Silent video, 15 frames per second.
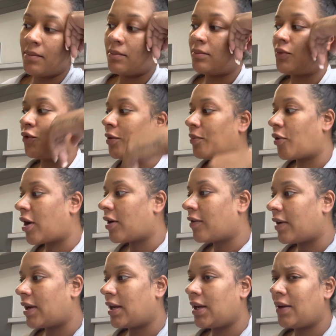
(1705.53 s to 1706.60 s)
not
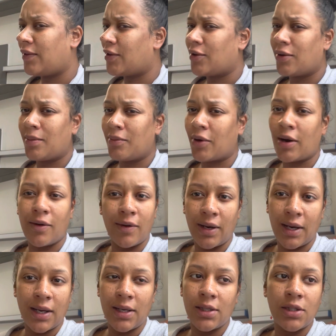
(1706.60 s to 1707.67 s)
priority, even though I'm priority.
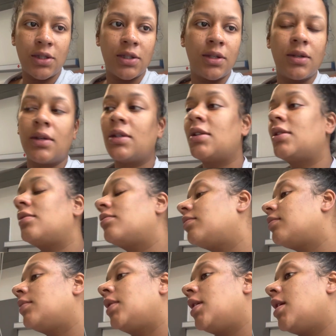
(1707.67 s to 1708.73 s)
It's just
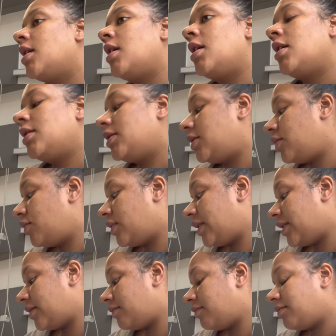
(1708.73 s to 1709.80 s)
it's
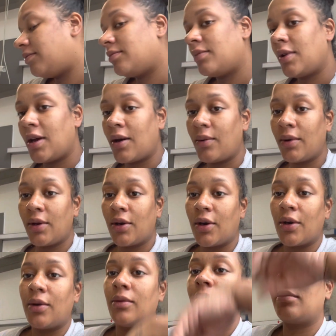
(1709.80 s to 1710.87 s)
annoying. I wanna
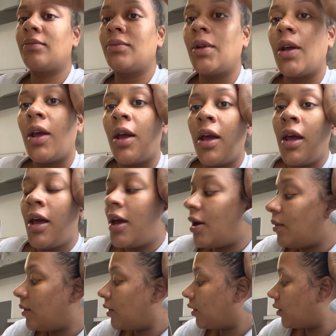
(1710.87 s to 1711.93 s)
go
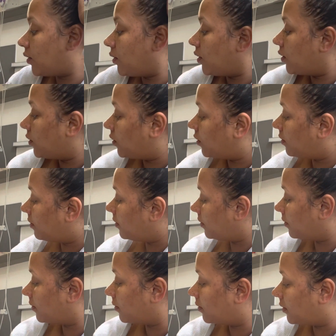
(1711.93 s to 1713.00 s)
home.
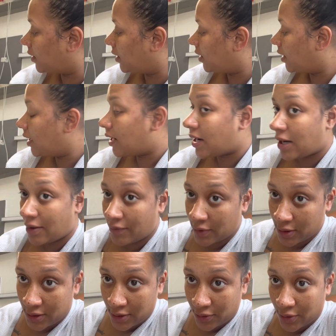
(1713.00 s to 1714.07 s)

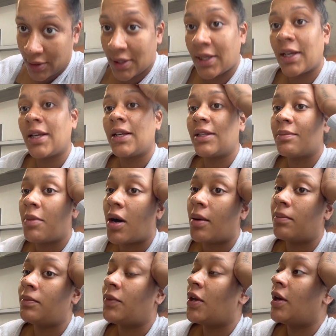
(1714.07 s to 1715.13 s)
Aaron's gone to get his
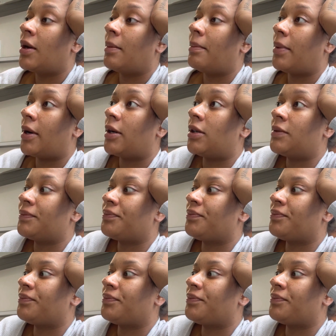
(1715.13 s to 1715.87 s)
mum, but